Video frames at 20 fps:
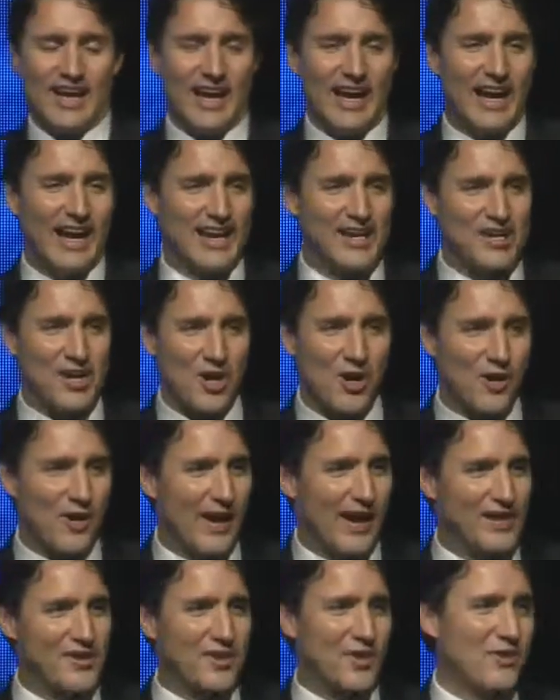I know
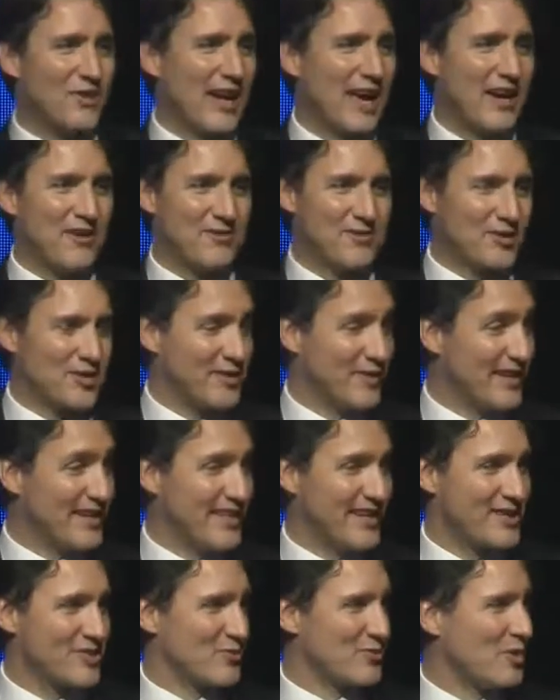I don't have to, in
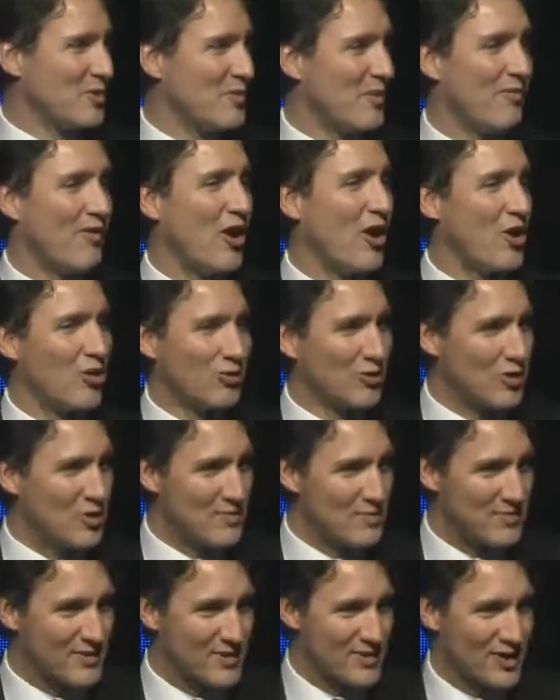this room of all
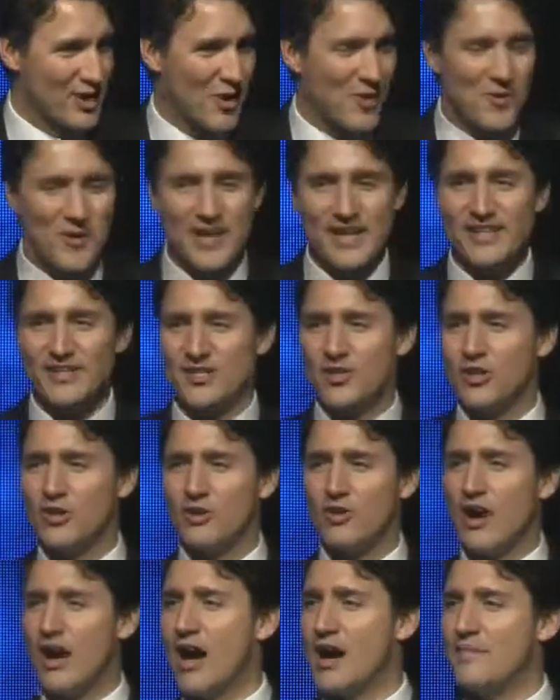rooms, go
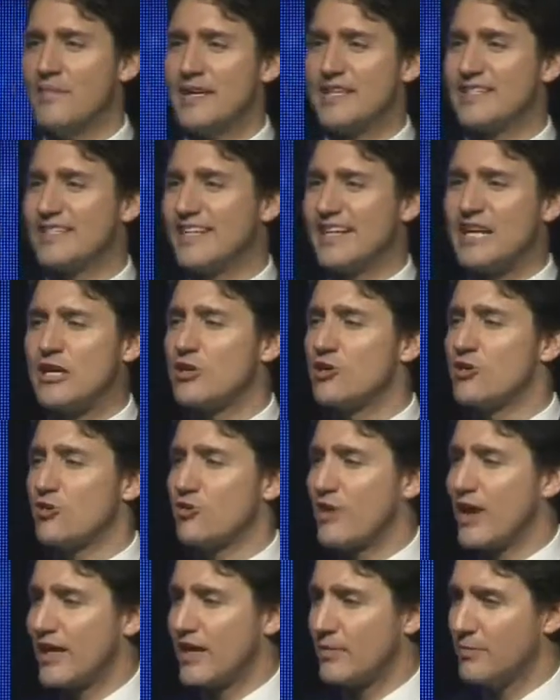into Ahmed's
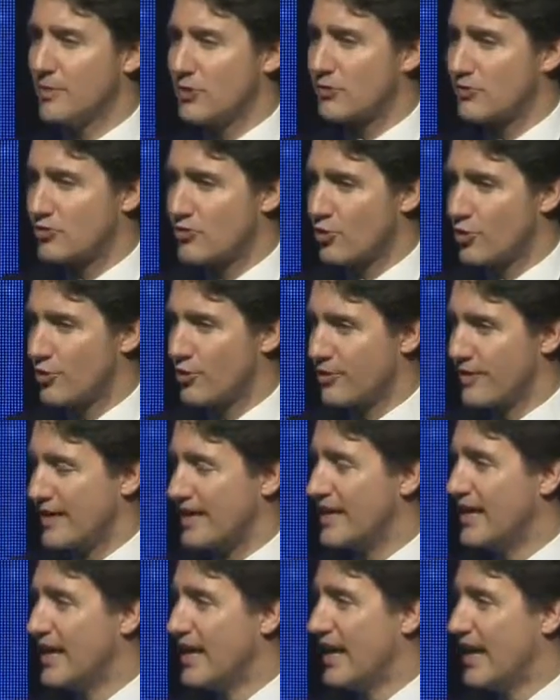incredible
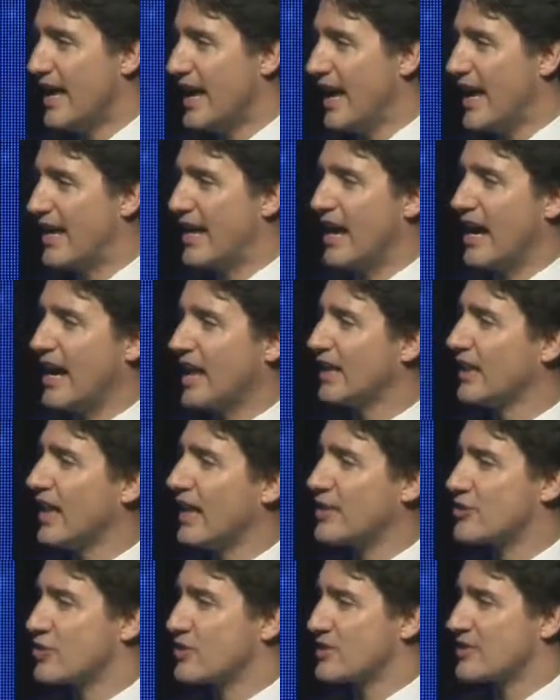story and
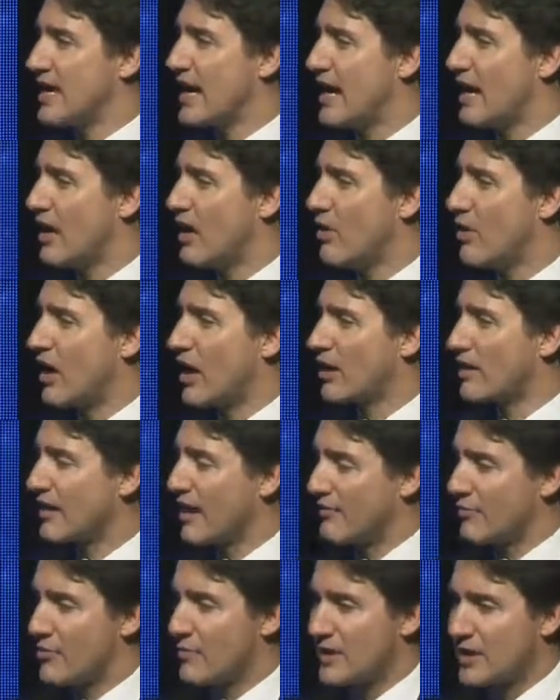highlight just how our
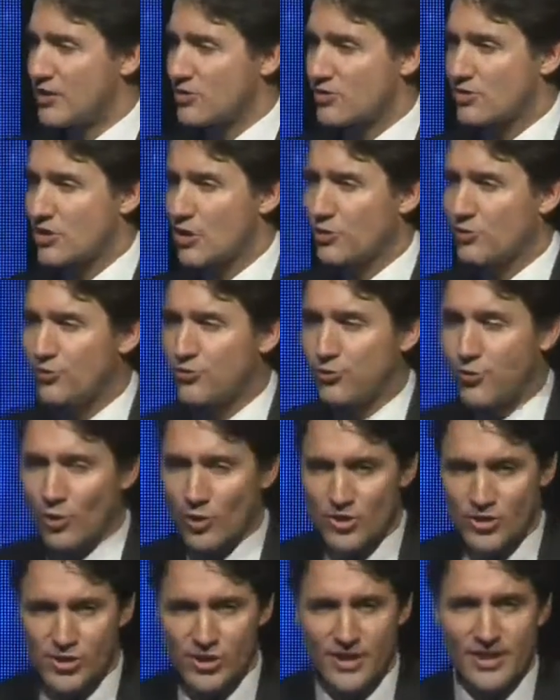government is so
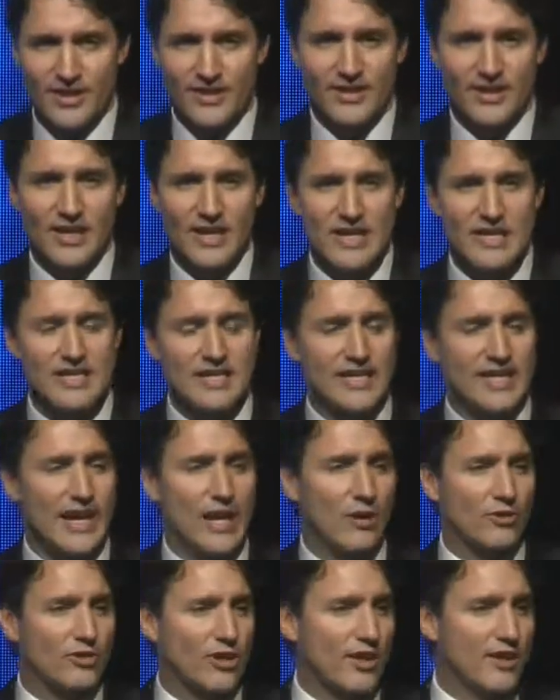fortunate to
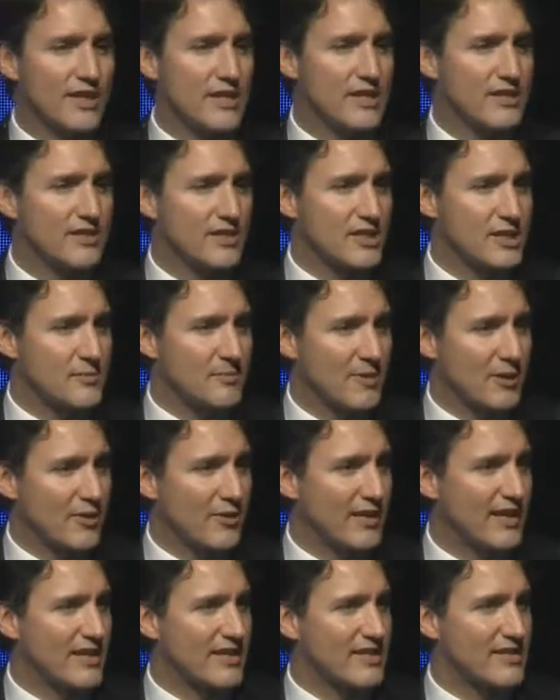count on his
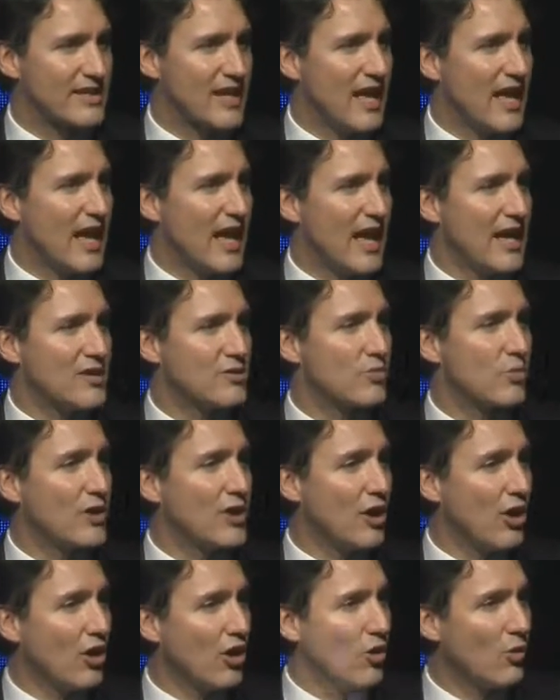experience as we
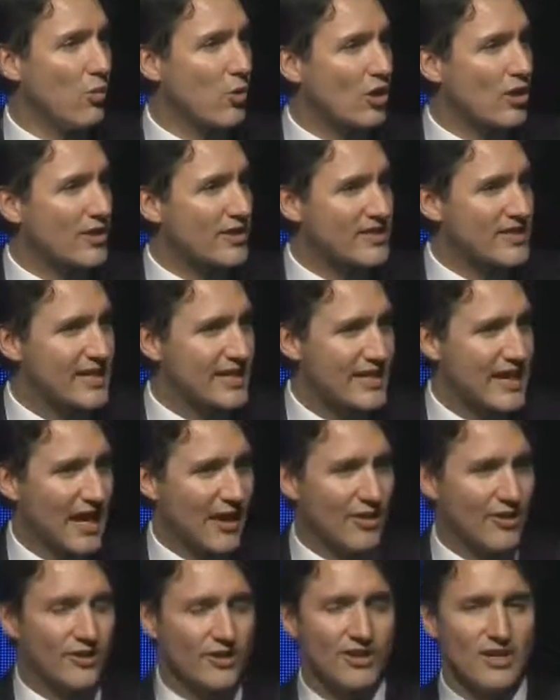all work
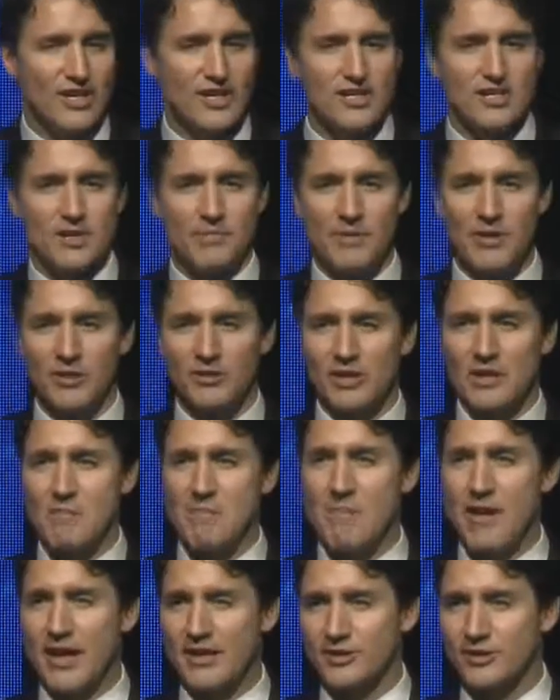together to build a
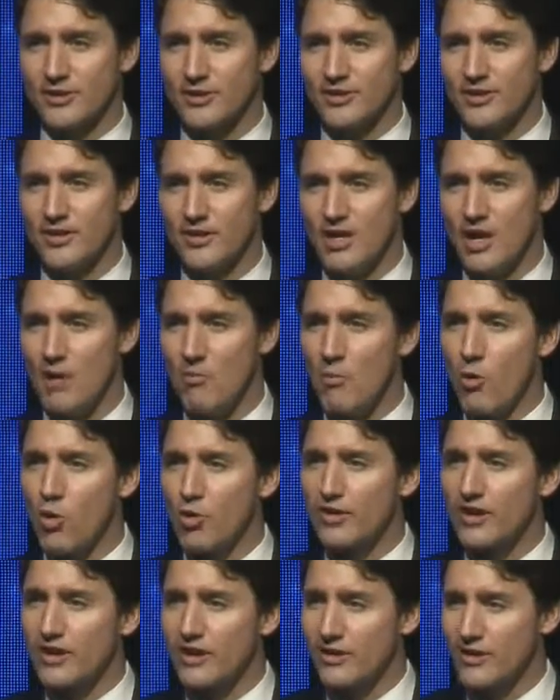better,
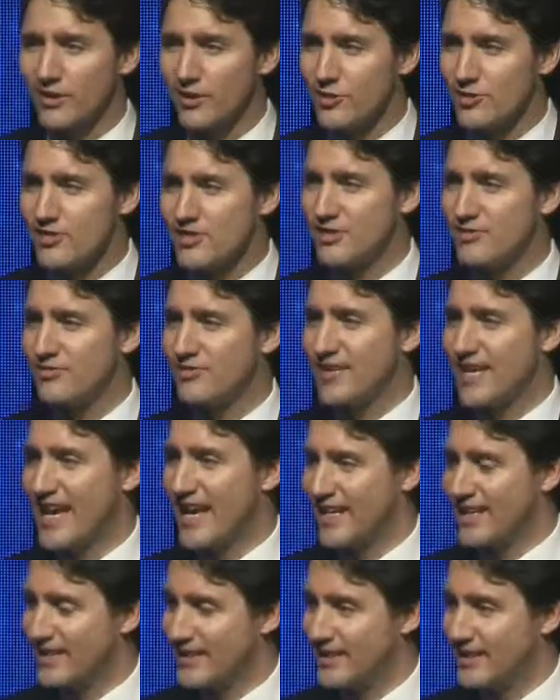more inclusive
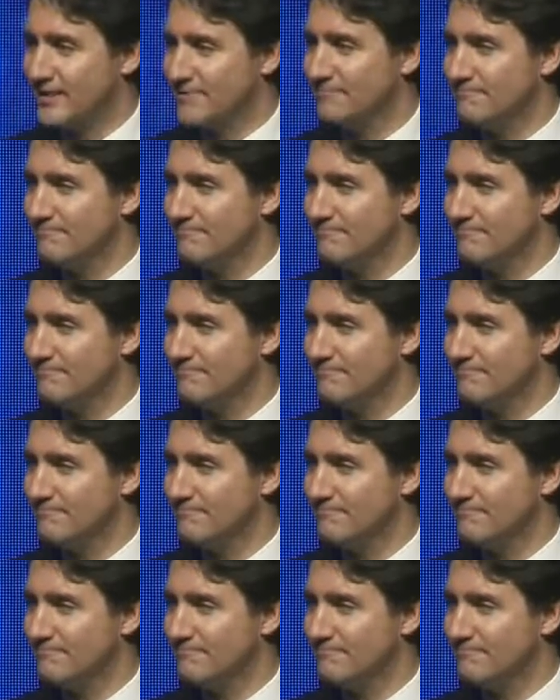Canada.